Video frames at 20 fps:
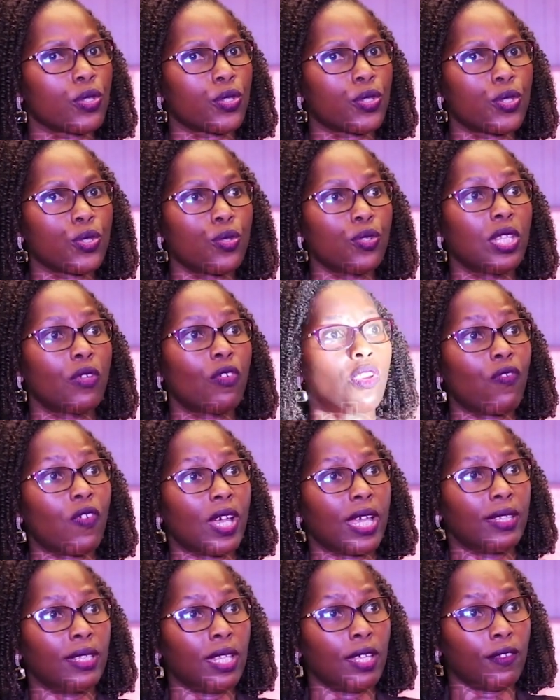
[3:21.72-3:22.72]
through the,
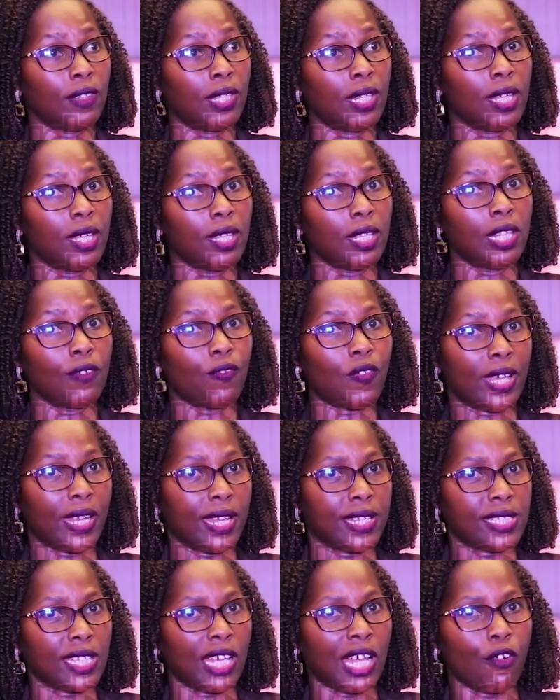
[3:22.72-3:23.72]
the, the, the
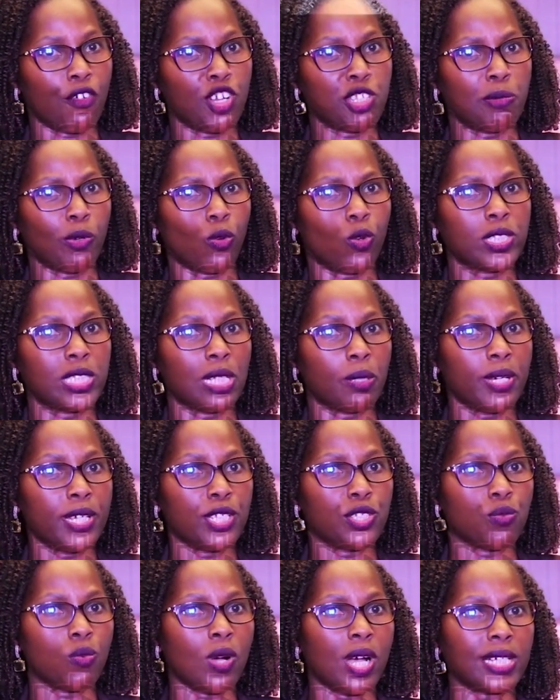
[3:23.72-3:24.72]
financing arrangement because the
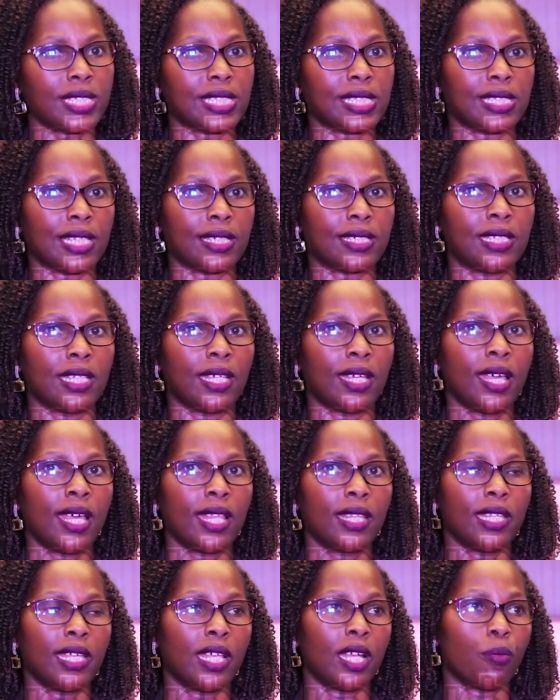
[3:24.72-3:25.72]
way it works is that they,
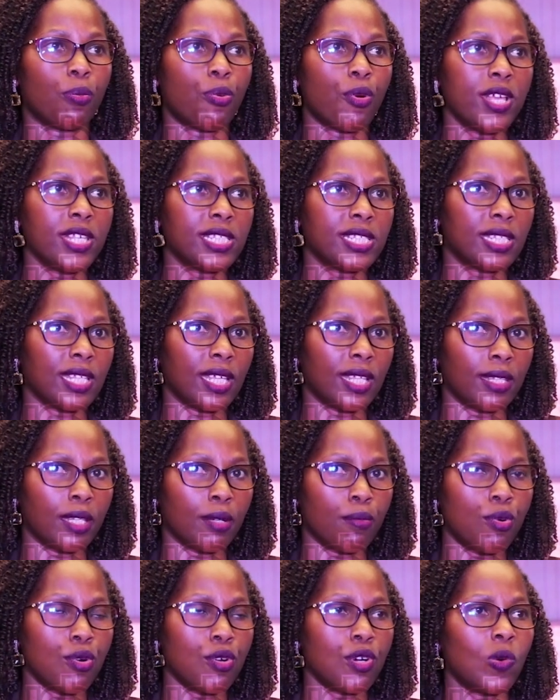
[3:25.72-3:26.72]
they appraise the,
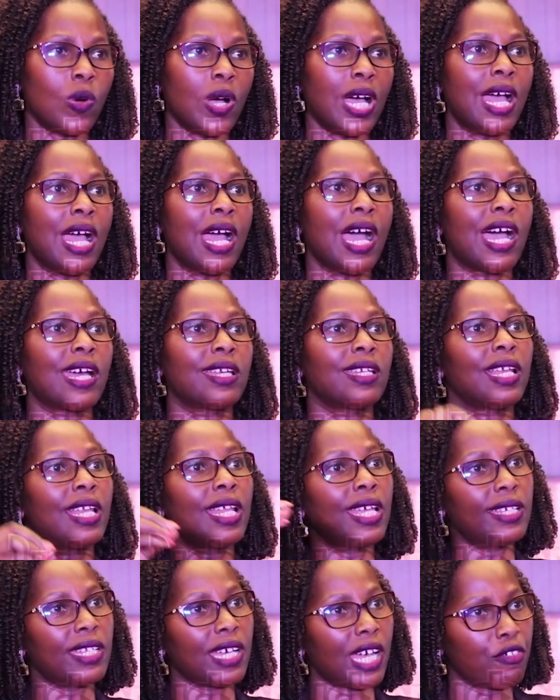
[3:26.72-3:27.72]
the borrower and
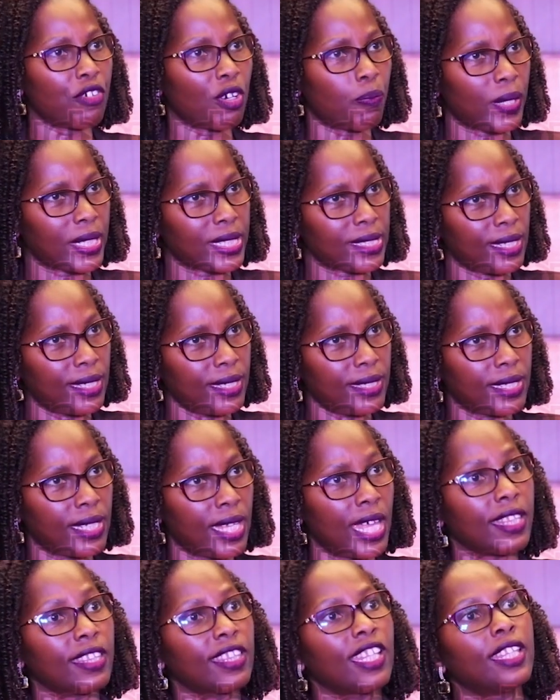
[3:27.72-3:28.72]
lend 100%,